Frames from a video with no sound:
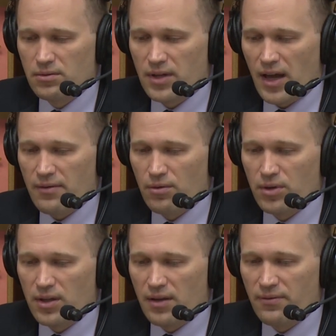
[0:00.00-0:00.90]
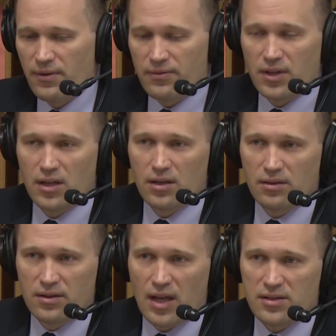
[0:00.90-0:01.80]
to have only then 50
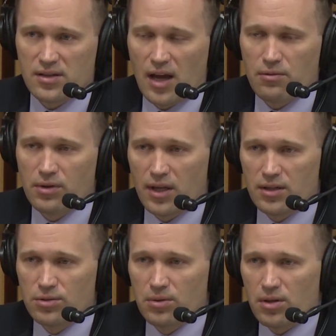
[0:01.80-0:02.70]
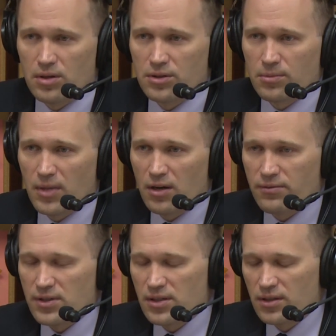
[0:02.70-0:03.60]
deaths not related to a long-term care
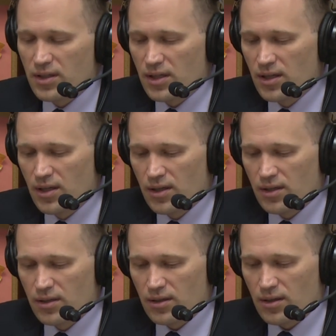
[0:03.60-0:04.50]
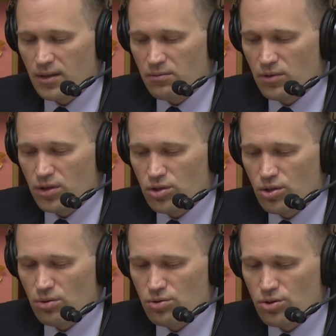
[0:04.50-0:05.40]
facility really
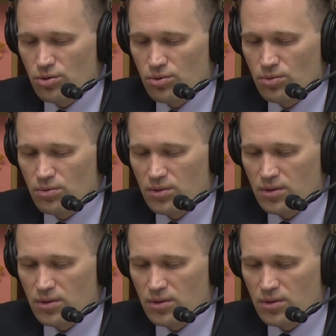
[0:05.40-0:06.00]
shows you